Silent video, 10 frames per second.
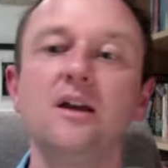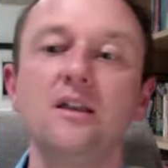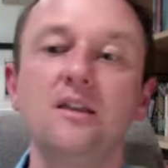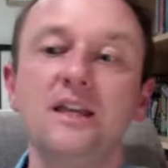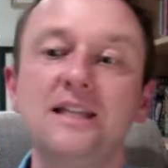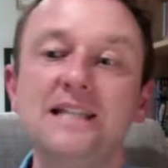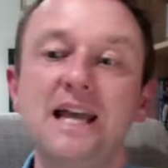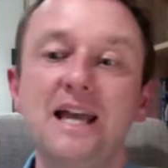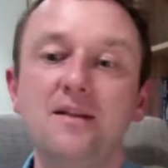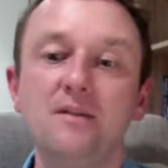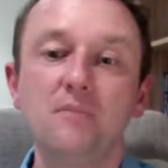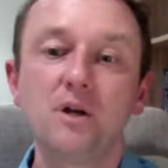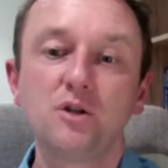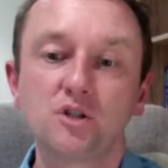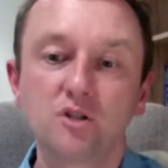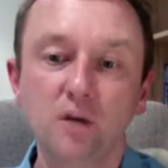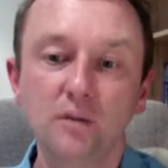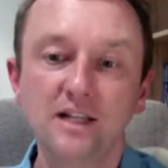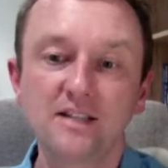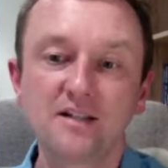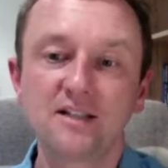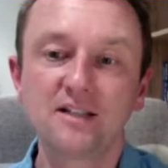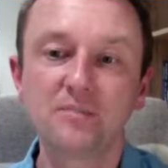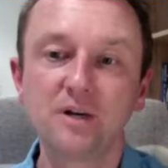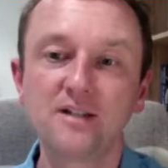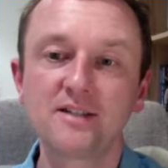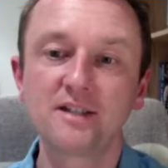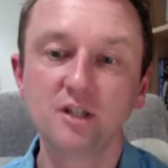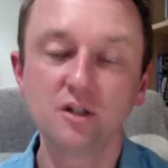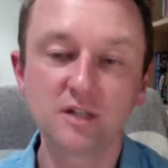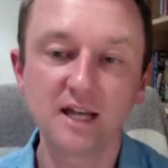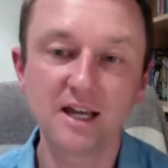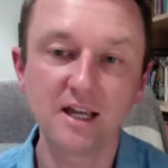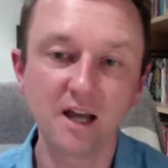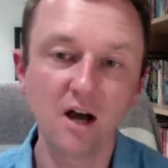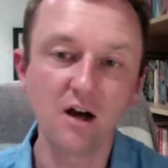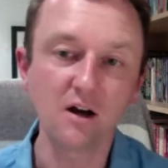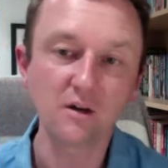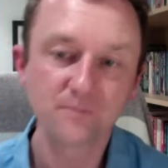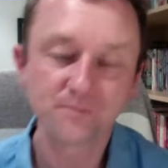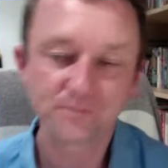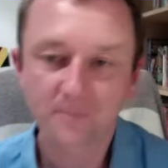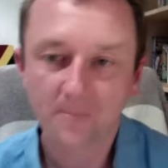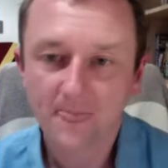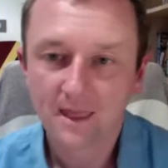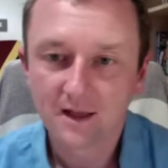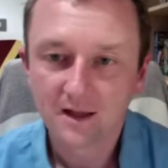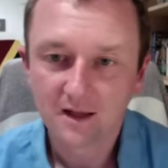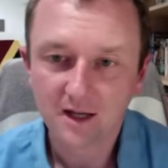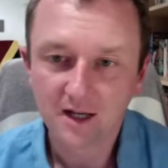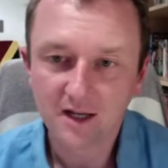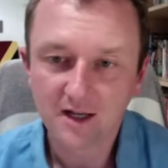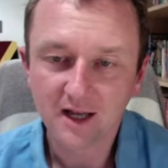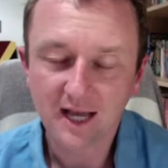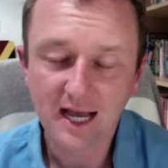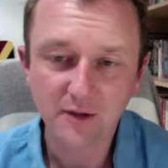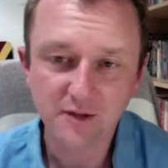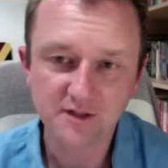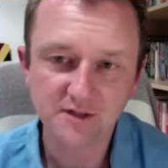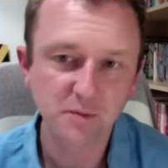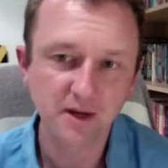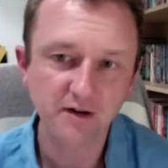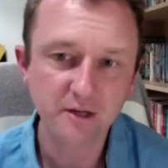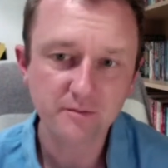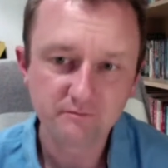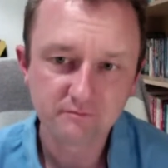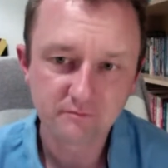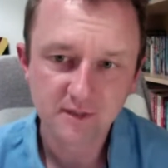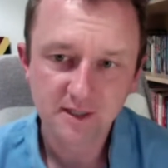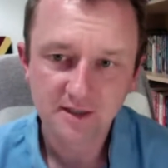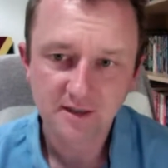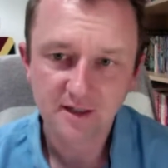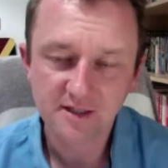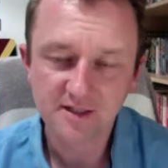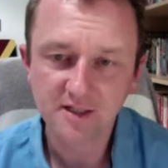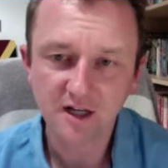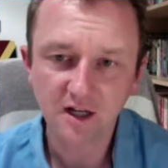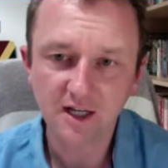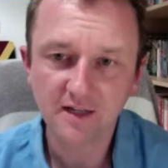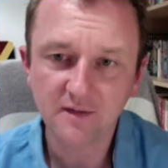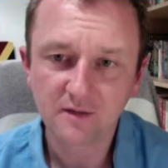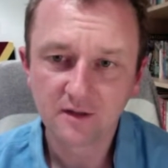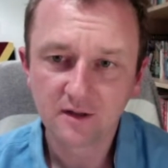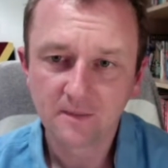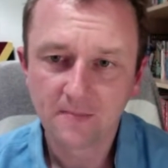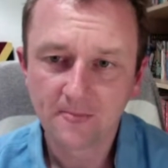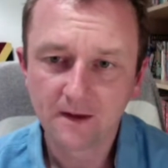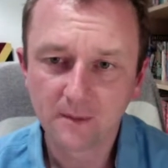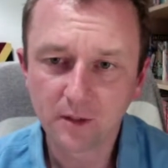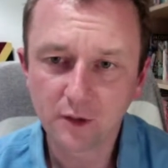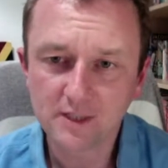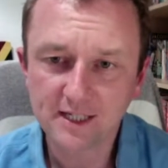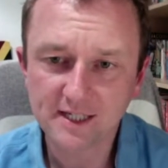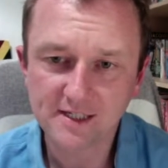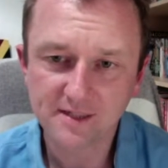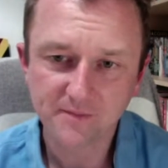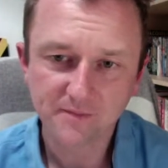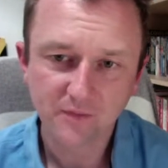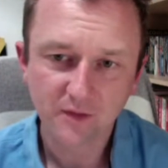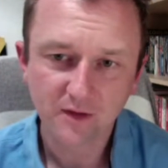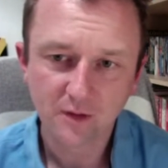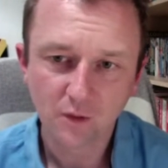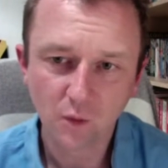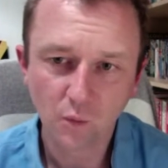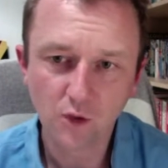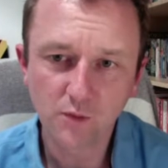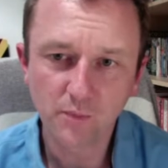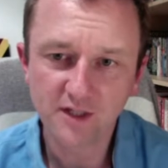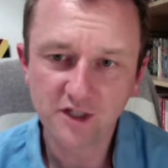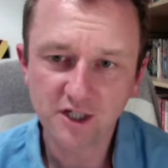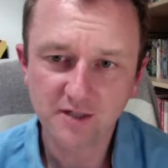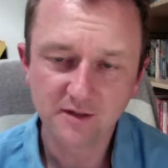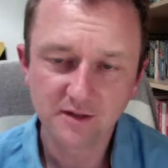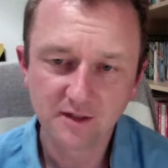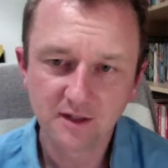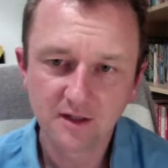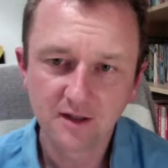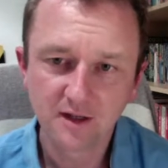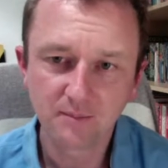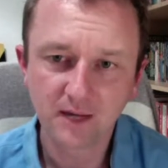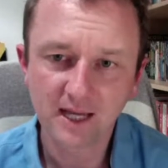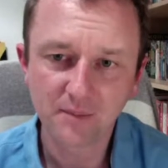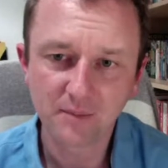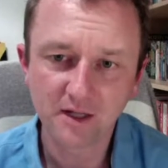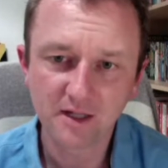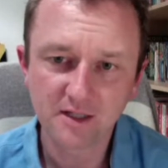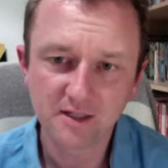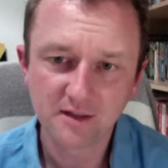The 10 most commonly cited birds in the UK are house sparrow, a starling, a blue tit, a wood pigeon, a blackbird,